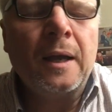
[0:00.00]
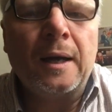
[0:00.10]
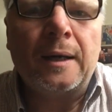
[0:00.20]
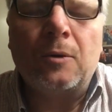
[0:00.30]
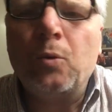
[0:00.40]

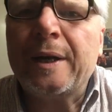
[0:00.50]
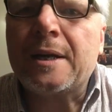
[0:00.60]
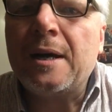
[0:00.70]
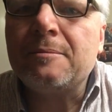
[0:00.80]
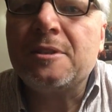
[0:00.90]
Uh, when
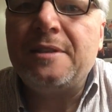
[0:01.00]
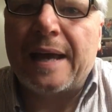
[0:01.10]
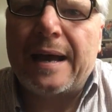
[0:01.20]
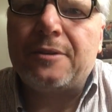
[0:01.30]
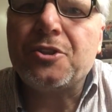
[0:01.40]
it comes
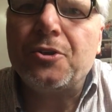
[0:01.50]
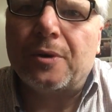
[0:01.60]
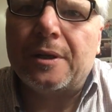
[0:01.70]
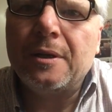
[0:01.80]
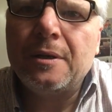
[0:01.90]
down to
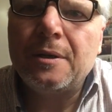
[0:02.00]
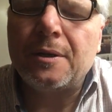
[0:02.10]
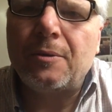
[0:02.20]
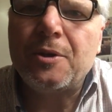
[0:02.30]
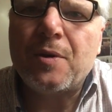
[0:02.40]
it, you
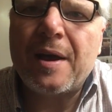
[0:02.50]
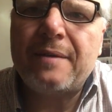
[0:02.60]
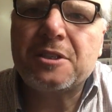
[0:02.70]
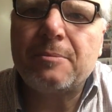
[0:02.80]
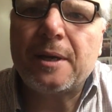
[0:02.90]
know, when you
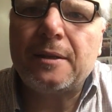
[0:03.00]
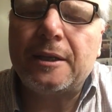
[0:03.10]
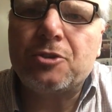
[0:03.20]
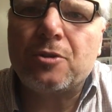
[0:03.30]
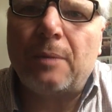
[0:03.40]
have somebody
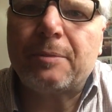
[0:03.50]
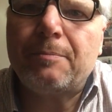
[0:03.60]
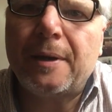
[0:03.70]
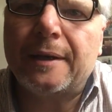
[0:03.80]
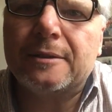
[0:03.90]
like Trump
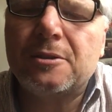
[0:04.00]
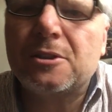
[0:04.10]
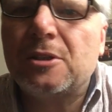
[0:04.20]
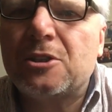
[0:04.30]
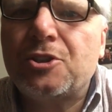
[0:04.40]
and Pence,
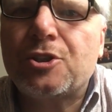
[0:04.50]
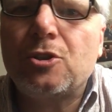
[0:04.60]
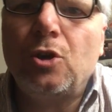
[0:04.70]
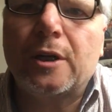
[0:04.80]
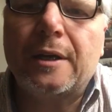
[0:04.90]
let's, let's just
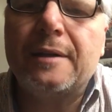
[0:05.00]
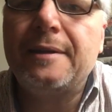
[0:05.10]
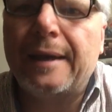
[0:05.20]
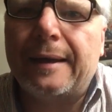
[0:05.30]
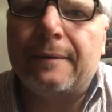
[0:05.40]
look at,
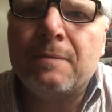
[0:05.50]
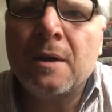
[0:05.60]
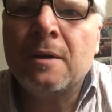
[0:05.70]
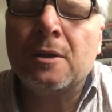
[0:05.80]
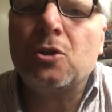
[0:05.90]
again,
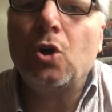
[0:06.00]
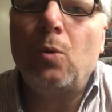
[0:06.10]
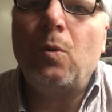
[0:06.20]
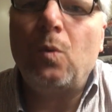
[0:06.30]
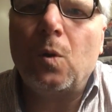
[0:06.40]
the
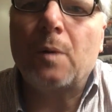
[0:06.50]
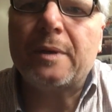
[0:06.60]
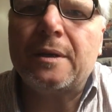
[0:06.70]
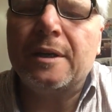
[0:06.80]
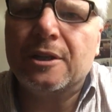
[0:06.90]
global
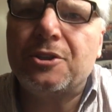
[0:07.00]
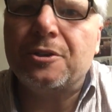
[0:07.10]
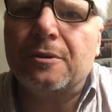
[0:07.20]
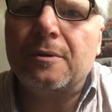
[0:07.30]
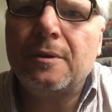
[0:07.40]
warming
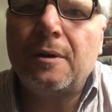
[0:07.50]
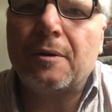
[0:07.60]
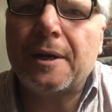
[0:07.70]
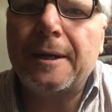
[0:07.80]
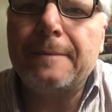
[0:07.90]
issue
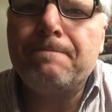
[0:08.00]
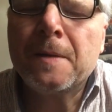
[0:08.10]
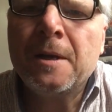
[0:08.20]
okay?